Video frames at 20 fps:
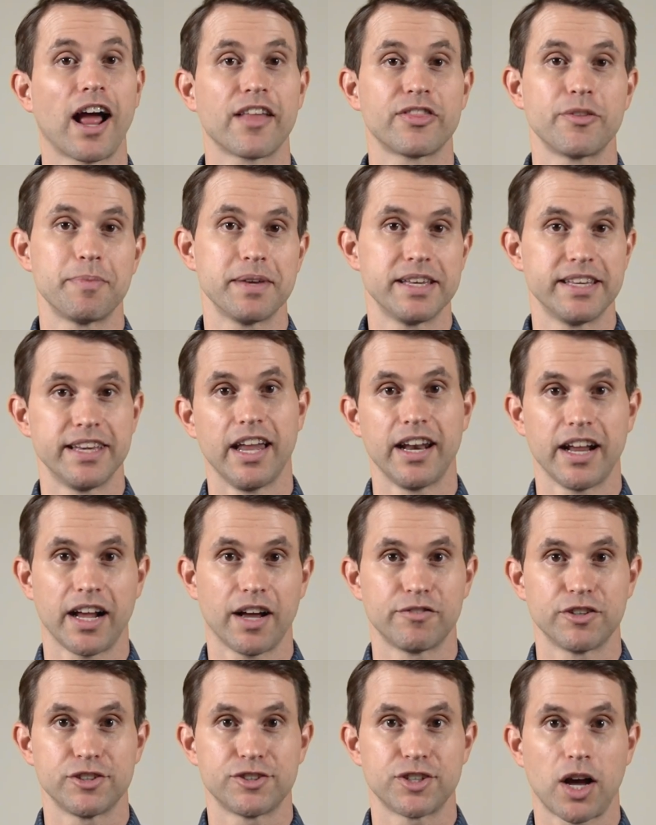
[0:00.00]
at the beginning
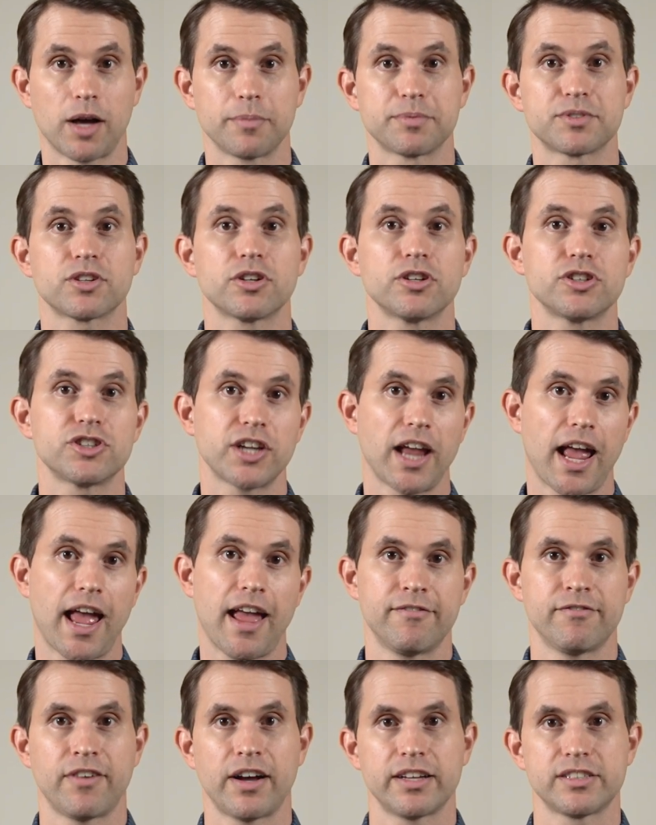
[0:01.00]
of a job search
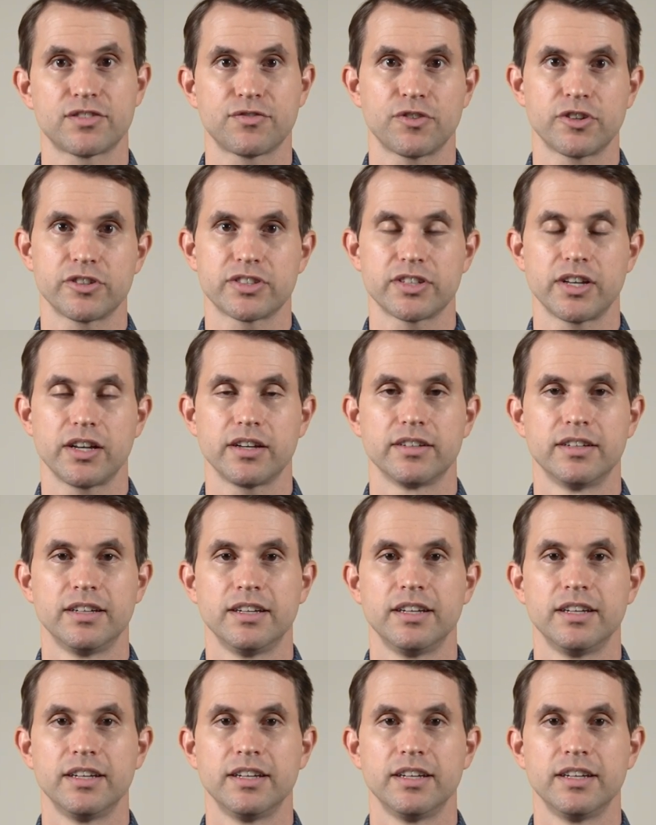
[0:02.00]
and vice versa.